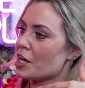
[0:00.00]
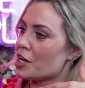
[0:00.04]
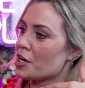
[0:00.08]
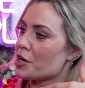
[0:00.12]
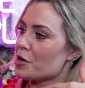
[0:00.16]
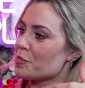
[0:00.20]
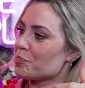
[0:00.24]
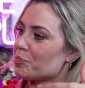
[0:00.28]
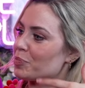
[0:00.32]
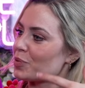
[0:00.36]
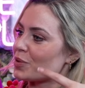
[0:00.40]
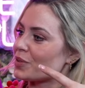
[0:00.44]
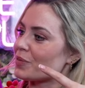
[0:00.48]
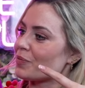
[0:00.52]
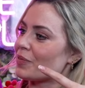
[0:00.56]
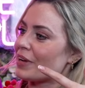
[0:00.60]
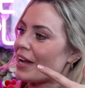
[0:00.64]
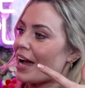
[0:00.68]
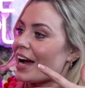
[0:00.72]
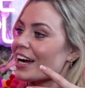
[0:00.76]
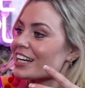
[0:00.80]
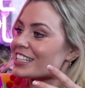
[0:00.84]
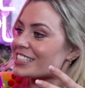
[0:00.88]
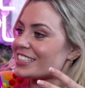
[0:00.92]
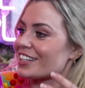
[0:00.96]
But we
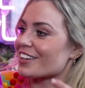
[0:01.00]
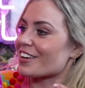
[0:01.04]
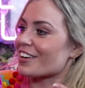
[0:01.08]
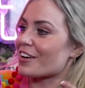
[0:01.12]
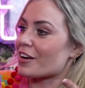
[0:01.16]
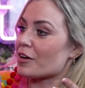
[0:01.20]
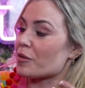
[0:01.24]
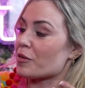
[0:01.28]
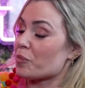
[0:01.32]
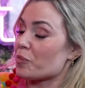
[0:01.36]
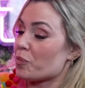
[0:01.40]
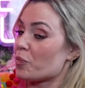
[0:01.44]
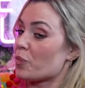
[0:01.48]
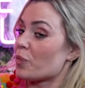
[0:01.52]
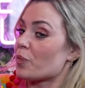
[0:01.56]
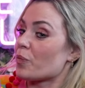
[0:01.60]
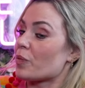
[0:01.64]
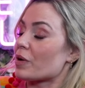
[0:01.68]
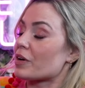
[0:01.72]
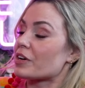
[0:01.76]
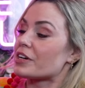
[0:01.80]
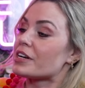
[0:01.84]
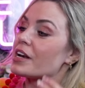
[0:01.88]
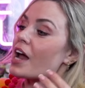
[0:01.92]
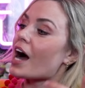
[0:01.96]
actually
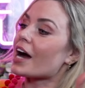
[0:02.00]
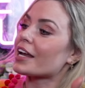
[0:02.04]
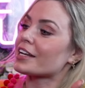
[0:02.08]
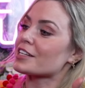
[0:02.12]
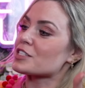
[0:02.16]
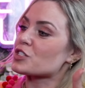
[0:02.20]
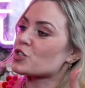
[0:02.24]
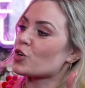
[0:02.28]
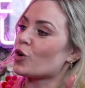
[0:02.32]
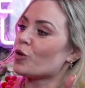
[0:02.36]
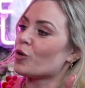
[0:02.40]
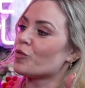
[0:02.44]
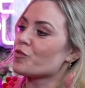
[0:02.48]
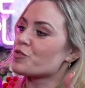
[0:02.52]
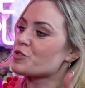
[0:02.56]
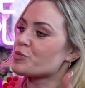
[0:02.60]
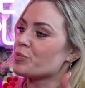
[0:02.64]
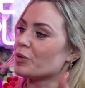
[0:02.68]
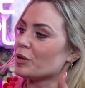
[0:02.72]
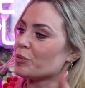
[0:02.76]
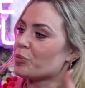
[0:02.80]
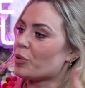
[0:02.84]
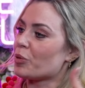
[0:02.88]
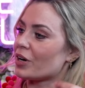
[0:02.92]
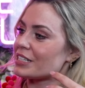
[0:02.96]
we're not as
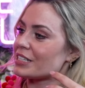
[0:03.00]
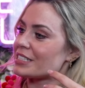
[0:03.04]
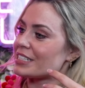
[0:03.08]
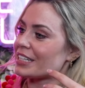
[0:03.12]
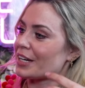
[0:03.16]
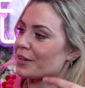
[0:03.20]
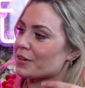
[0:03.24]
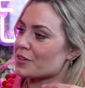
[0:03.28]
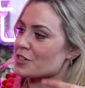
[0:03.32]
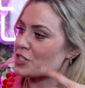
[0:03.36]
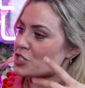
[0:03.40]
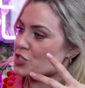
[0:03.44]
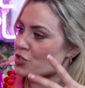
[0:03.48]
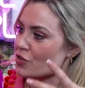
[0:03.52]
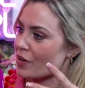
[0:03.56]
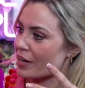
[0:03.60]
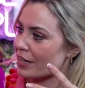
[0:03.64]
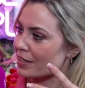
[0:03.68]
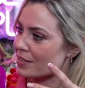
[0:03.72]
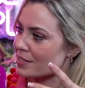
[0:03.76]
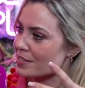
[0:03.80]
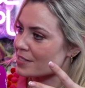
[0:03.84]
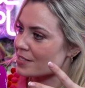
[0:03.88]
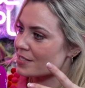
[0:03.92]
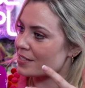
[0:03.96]
comfortable pointing out our
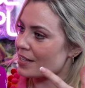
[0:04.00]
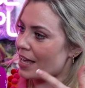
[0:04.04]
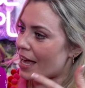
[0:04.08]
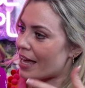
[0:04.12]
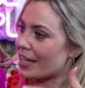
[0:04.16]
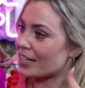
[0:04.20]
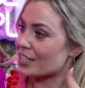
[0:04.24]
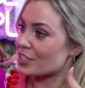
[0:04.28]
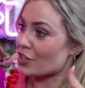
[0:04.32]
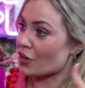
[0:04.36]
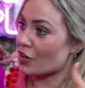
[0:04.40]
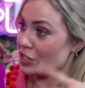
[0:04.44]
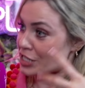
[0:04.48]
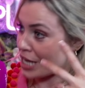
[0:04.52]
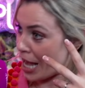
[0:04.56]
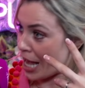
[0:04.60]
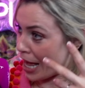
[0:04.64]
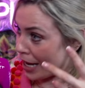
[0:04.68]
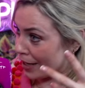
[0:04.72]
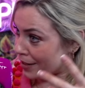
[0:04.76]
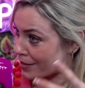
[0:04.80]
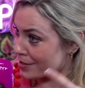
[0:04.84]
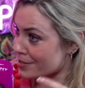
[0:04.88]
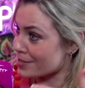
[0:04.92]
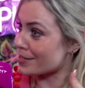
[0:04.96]
strengths and our
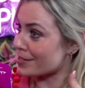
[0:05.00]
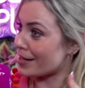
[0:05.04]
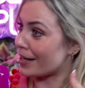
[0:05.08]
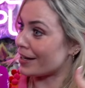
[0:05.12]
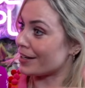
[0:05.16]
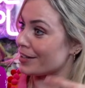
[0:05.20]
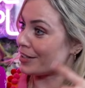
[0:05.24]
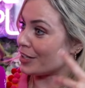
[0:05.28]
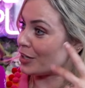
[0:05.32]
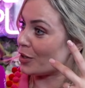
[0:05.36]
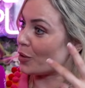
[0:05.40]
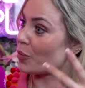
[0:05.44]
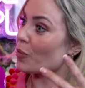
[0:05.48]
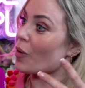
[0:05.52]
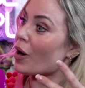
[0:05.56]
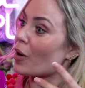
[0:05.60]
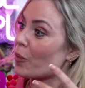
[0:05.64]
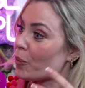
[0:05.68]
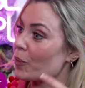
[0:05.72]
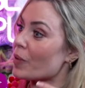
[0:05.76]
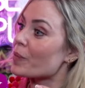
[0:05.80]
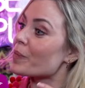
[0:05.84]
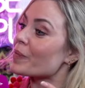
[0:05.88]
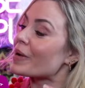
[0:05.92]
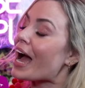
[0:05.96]
talent and, you know,
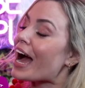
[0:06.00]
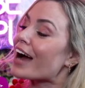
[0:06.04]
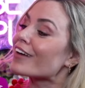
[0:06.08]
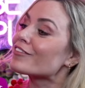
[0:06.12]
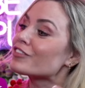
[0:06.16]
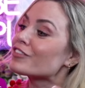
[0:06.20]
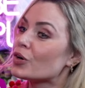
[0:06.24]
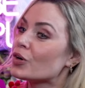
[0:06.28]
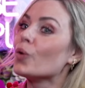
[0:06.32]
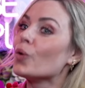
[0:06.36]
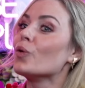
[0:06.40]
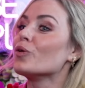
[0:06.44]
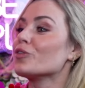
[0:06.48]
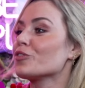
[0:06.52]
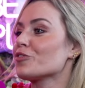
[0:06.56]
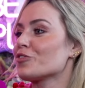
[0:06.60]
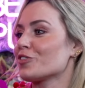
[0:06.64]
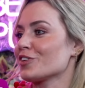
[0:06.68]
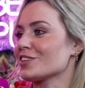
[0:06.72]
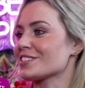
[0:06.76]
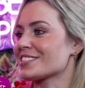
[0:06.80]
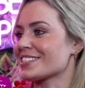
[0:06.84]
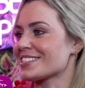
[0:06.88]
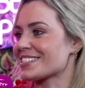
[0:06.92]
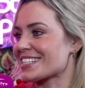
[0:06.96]
what we have going for
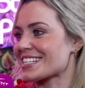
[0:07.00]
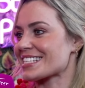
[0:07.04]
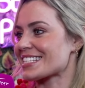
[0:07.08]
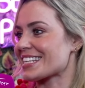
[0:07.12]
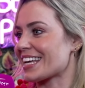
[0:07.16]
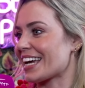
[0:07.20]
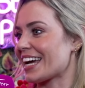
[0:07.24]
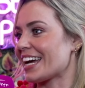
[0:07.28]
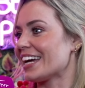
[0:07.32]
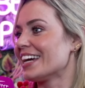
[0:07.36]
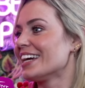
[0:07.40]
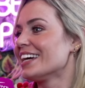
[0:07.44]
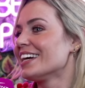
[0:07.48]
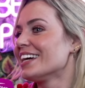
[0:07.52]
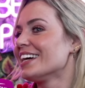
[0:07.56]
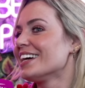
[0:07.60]
us, as they say.